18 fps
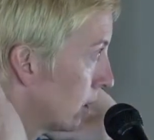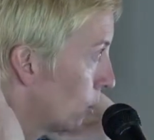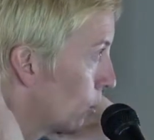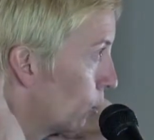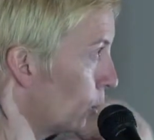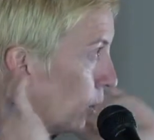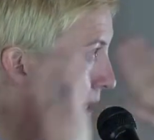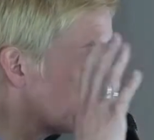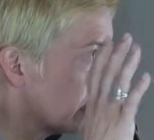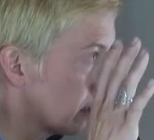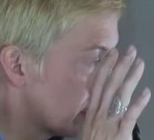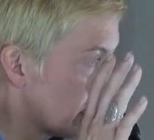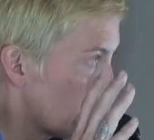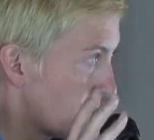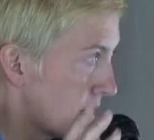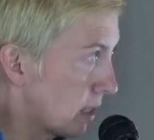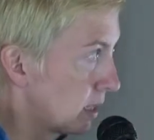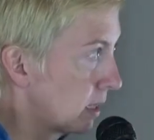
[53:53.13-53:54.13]
will
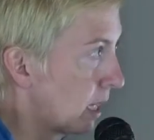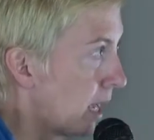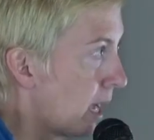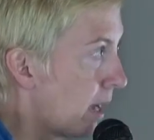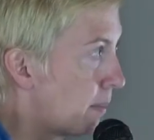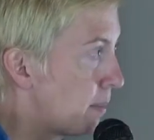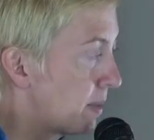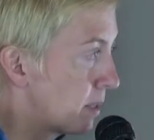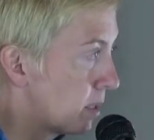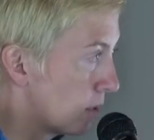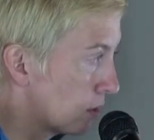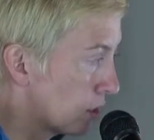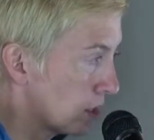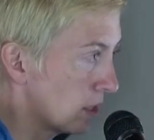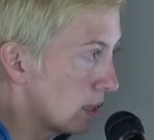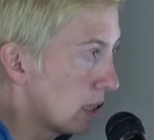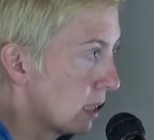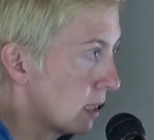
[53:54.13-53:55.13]
something to happen, you're
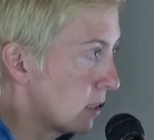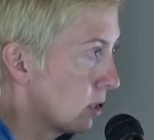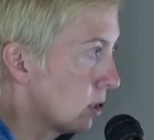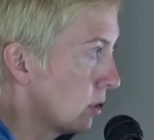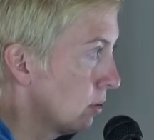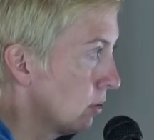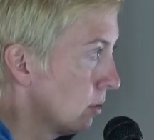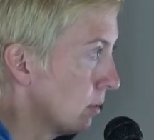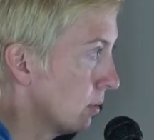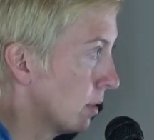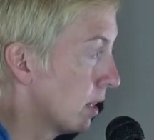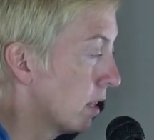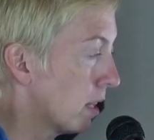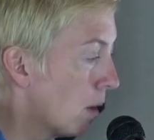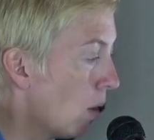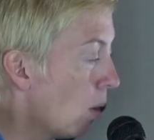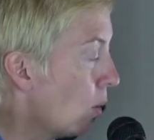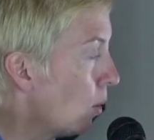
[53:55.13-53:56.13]
just in tune.
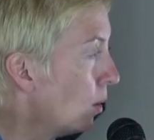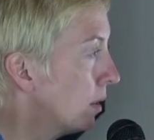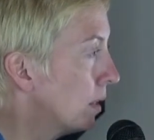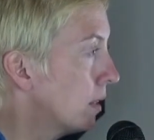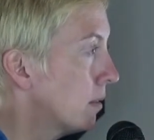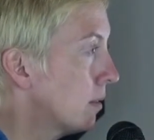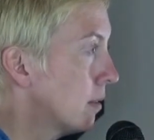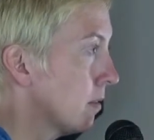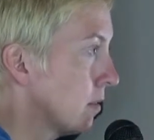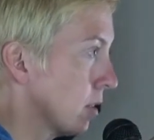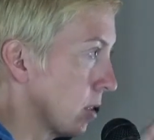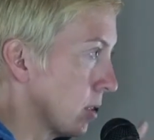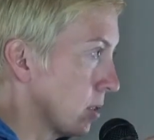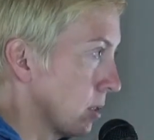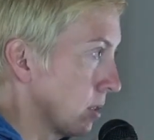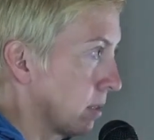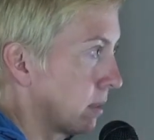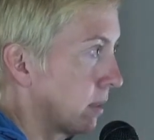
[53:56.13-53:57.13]
The whole
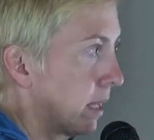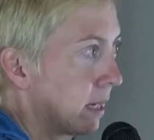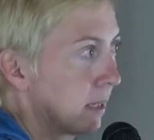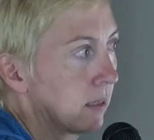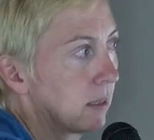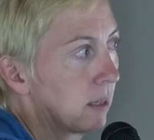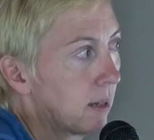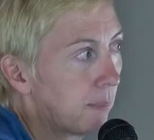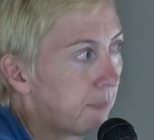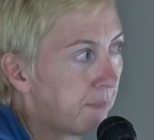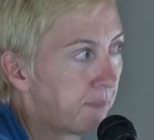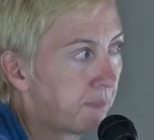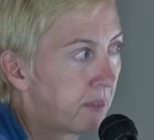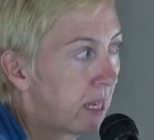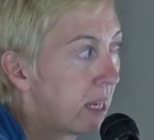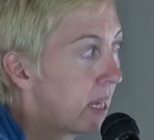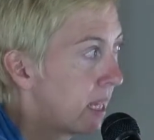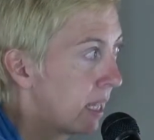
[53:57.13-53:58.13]
universe lines up.
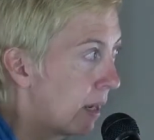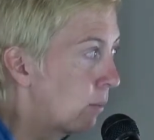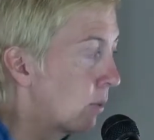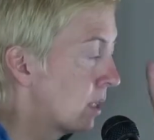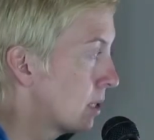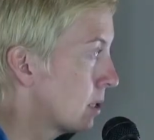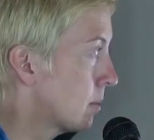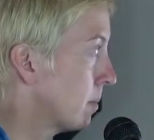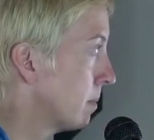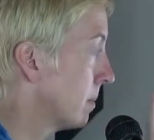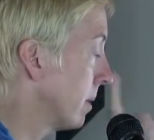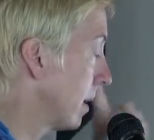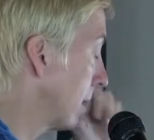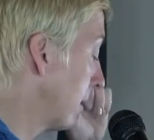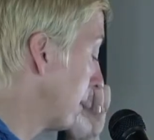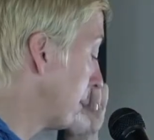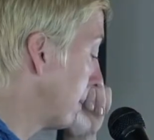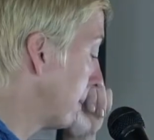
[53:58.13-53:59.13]
And I want
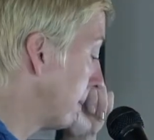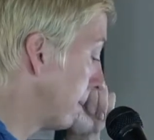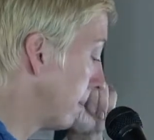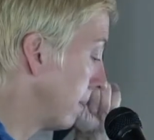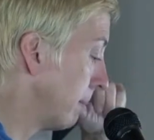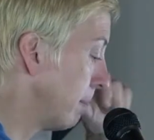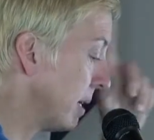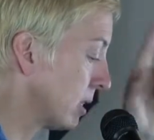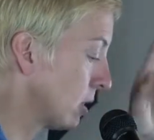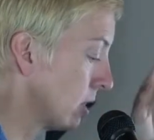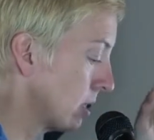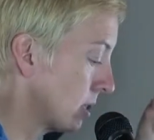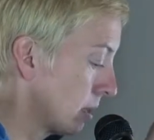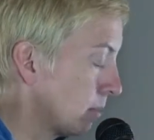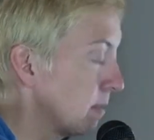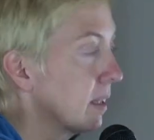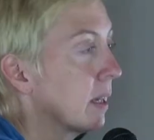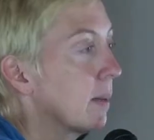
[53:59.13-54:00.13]
to mention
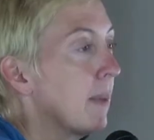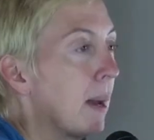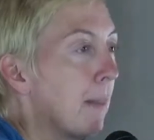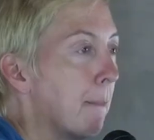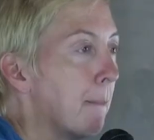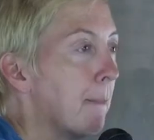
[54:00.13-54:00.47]
something about